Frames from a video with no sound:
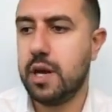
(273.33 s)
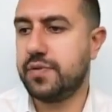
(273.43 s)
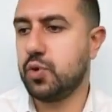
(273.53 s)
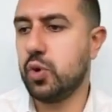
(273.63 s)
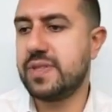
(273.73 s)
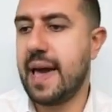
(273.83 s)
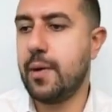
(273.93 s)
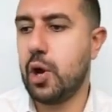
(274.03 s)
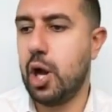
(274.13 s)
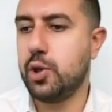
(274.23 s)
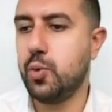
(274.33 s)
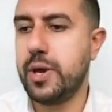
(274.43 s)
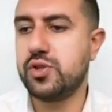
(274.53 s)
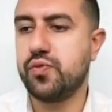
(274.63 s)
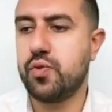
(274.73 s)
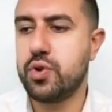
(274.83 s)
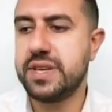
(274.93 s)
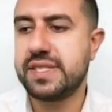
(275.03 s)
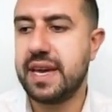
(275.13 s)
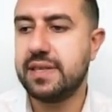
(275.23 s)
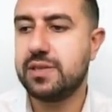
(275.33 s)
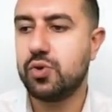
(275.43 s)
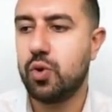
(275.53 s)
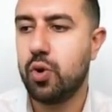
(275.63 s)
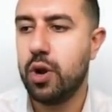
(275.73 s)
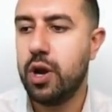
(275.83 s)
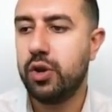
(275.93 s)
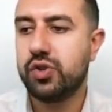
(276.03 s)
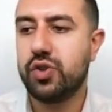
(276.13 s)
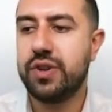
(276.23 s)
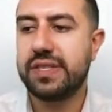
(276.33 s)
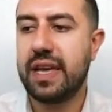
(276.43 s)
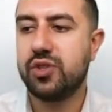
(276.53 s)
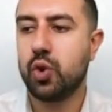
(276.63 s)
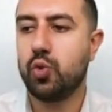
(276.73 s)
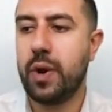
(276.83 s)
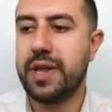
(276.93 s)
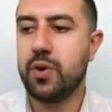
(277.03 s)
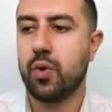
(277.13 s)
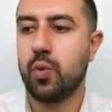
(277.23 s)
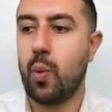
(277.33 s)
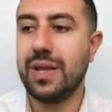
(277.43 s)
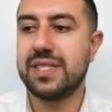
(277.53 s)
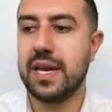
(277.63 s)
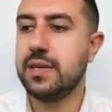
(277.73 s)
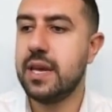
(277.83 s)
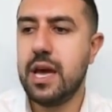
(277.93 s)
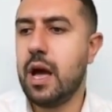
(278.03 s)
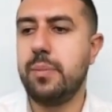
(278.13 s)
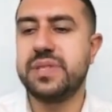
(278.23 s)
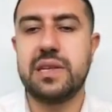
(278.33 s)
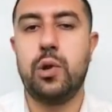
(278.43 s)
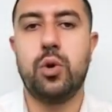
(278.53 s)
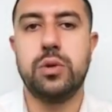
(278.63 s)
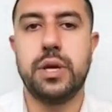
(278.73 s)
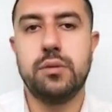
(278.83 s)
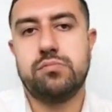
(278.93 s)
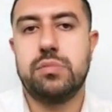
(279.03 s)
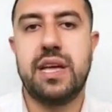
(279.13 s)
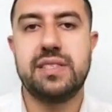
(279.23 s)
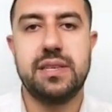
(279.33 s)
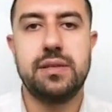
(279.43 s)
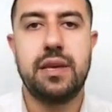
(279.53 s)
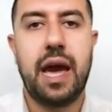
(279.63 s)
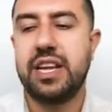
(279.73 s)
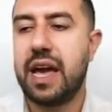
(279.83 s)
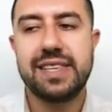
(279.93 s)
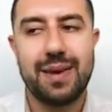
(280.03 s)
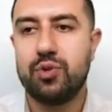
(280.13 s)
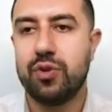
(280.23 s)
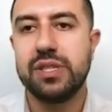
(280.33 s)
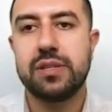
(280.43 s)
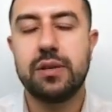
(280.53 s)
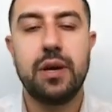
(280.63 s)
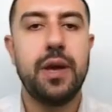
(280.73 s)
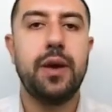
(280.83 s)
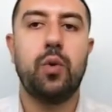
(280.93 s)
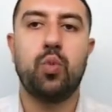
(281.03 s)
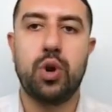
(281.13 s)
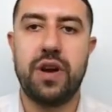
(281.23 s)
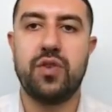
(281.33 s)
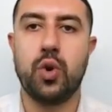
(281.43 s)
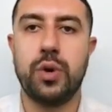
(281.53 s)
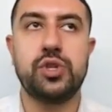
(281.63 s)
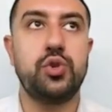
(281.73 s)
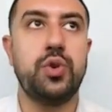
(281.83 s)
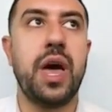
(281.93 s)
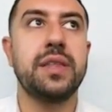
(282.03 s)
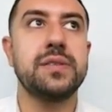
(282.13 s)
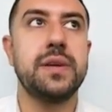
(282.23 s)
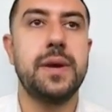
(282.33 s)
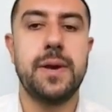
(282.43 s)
If it goes down all the way to 40 cents or 30 cents or 20 or 1 cent, I'm still holding. That's it. I accept the risk. We're never going to do that.